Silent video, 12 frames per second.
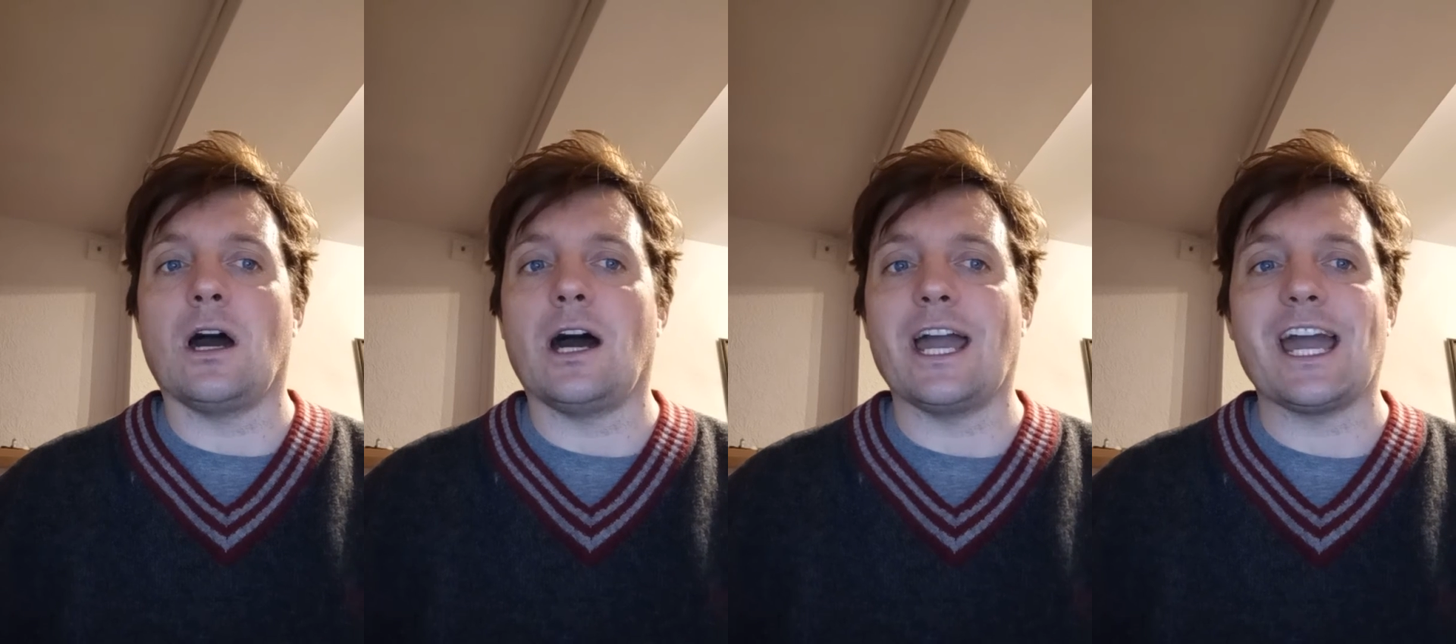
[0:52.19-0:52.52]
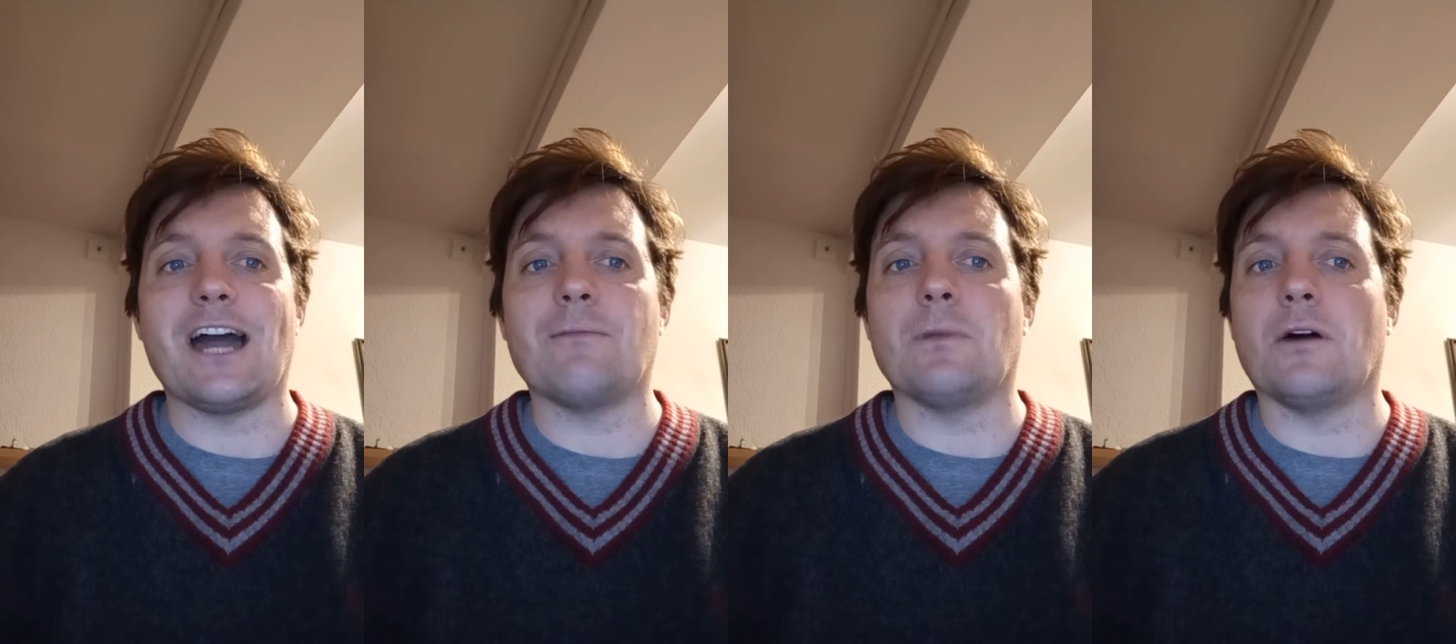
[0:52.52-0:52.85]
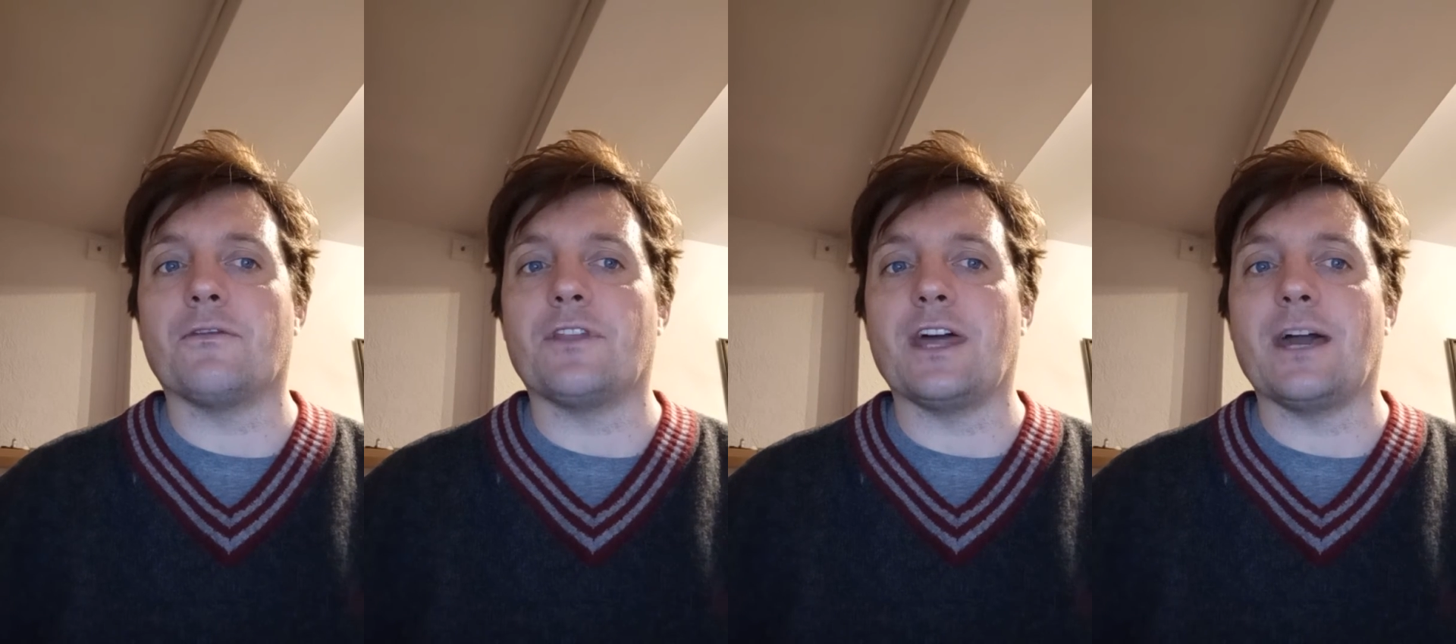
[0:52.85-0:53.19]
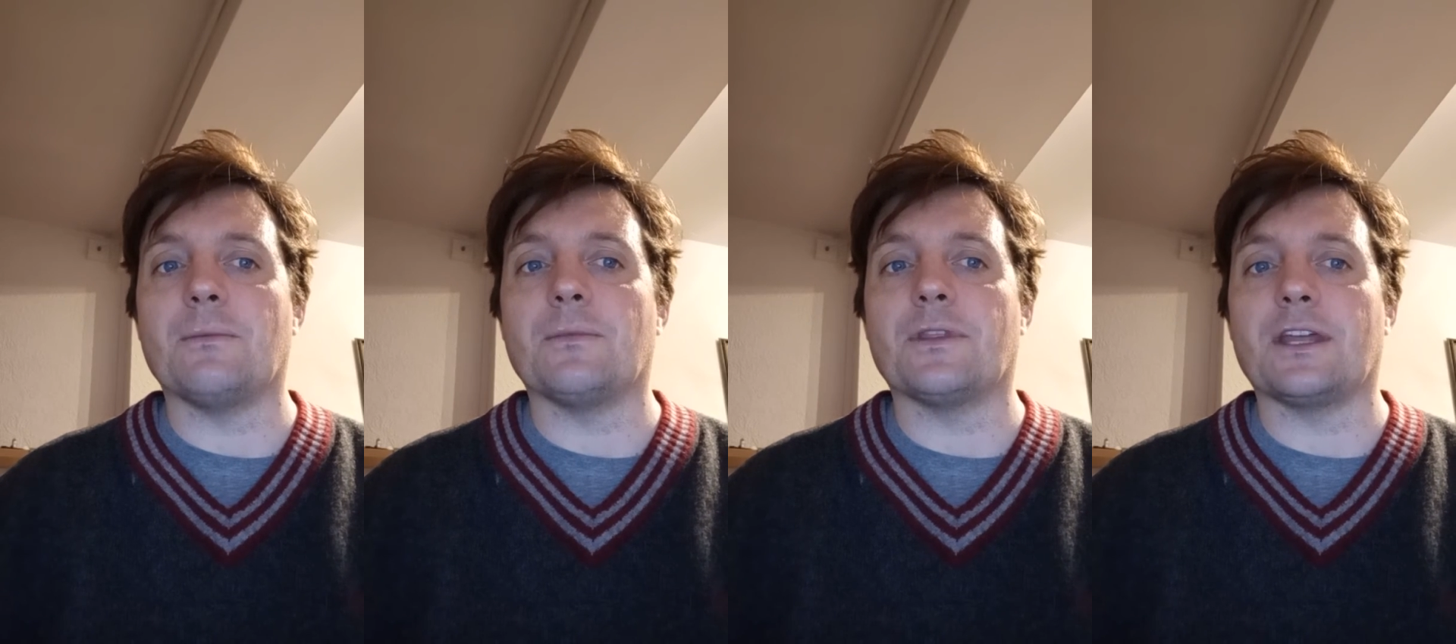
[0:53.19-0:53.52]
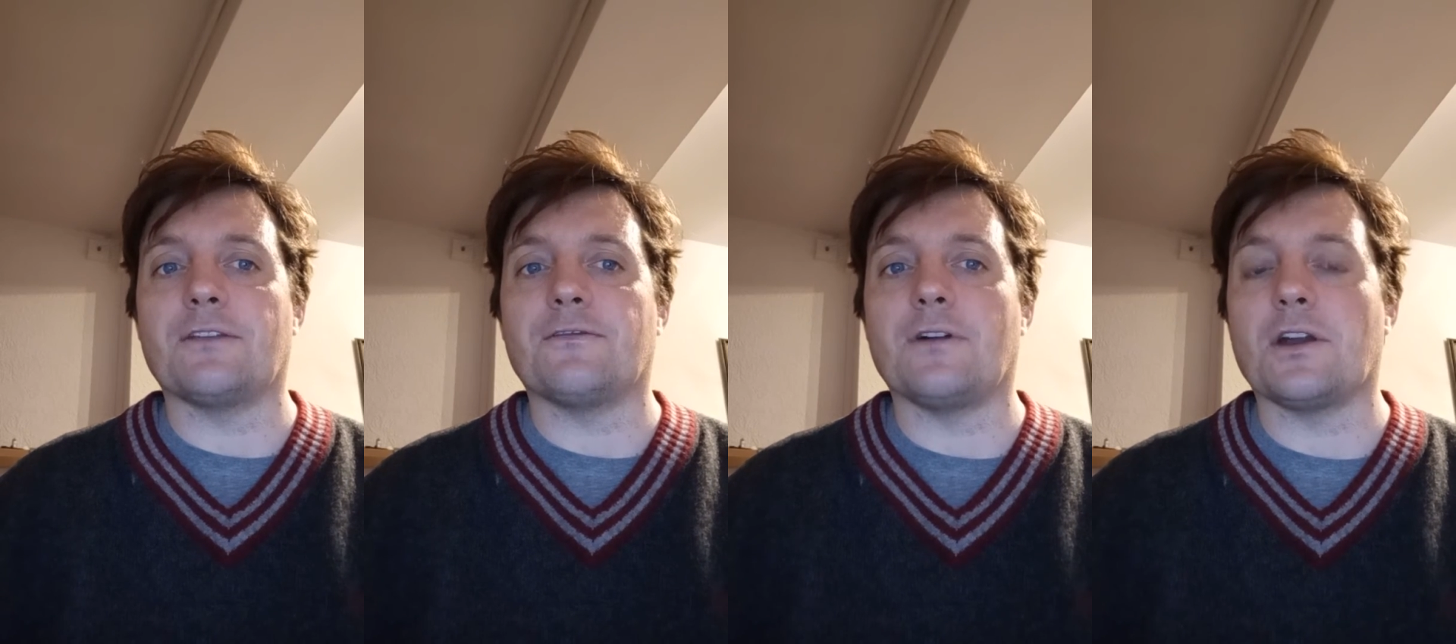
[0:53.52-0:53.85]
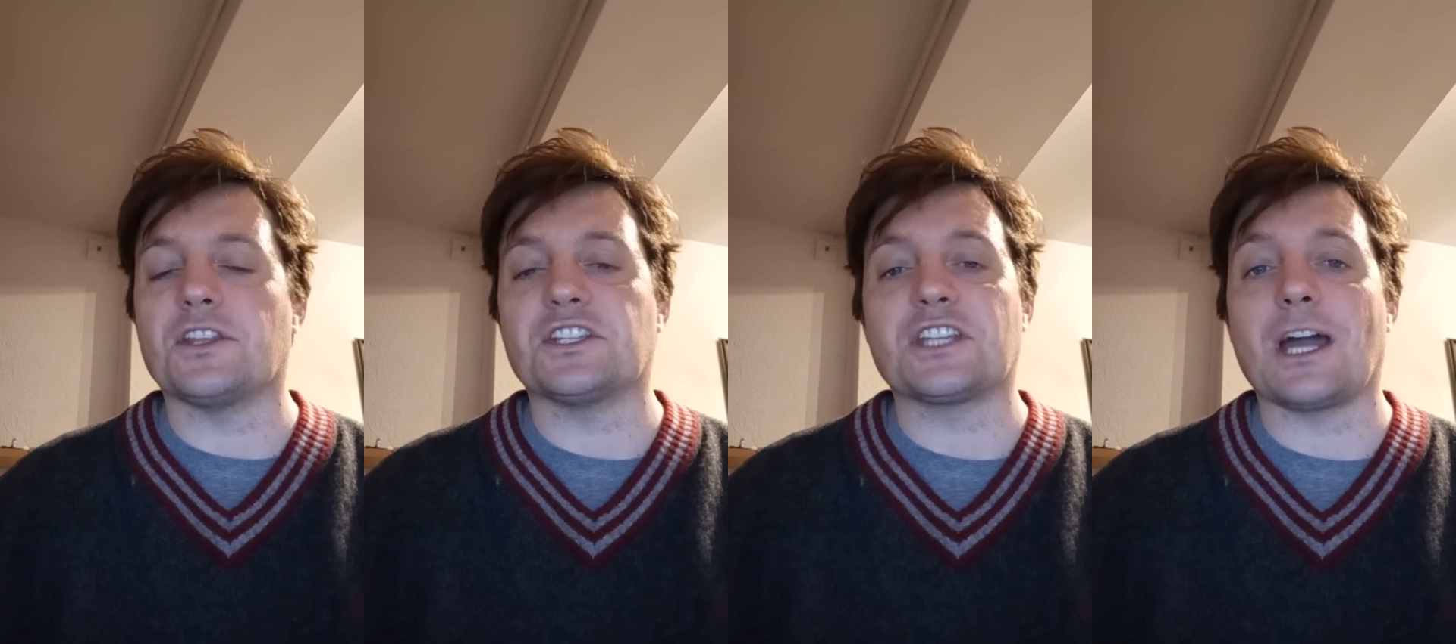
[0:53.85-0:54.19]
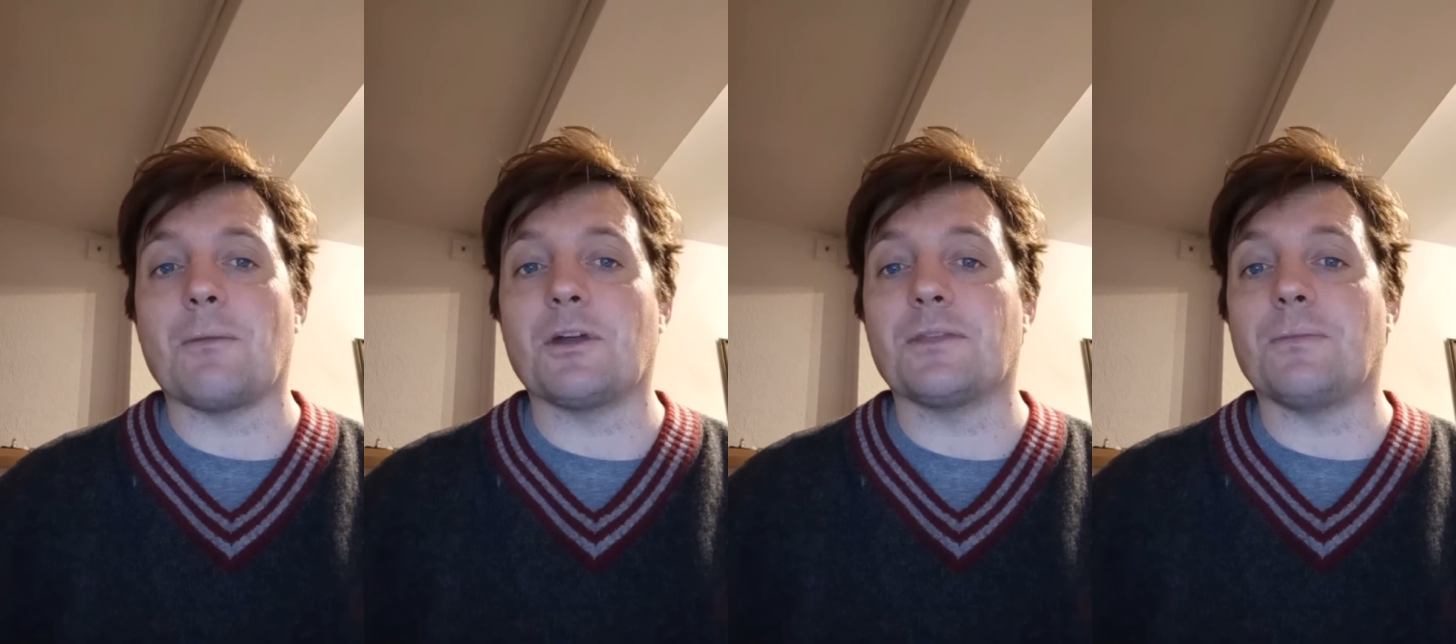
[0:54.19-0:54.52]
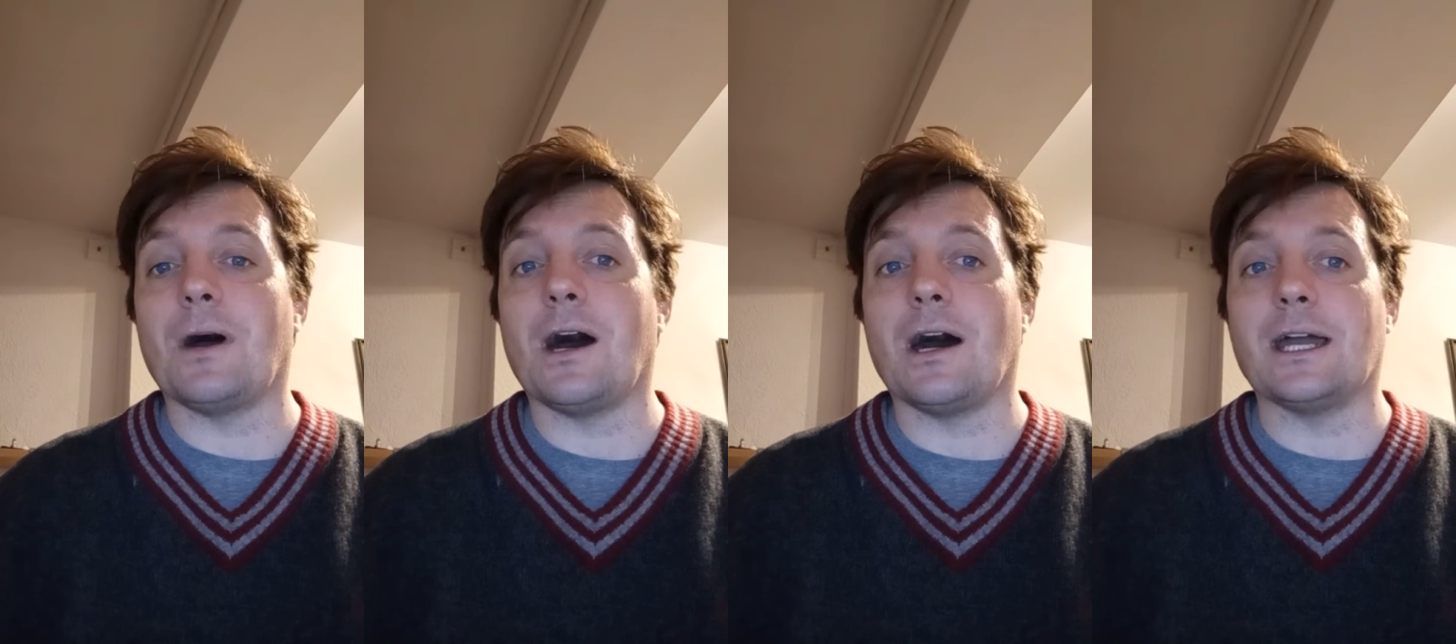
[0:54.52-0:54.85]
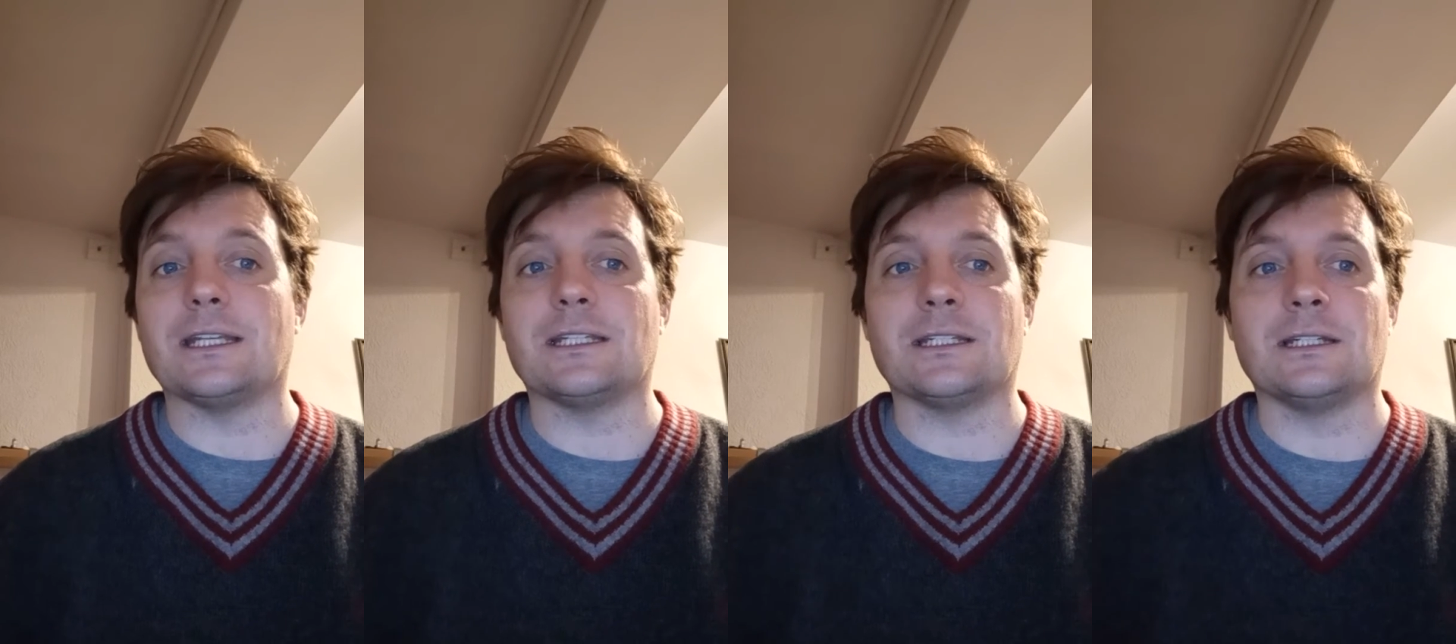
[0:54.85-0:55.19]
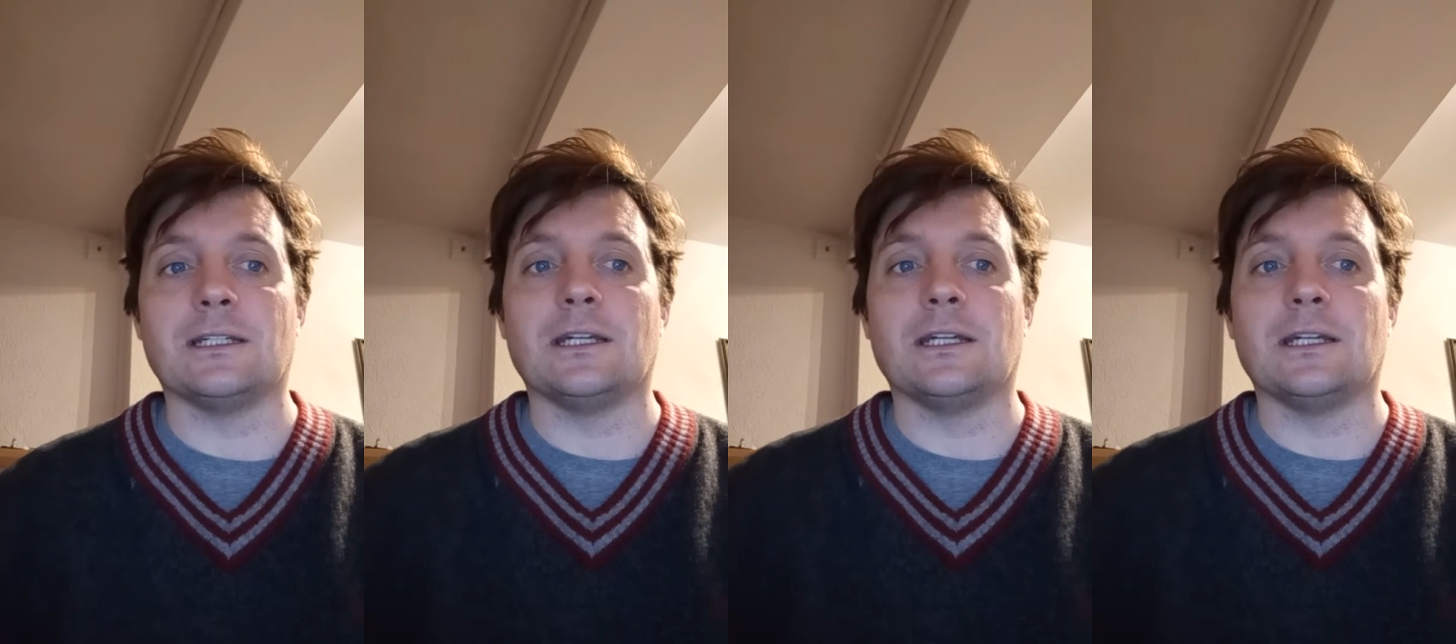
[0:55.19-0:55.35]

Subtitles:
I am of them that farthest cometh behind,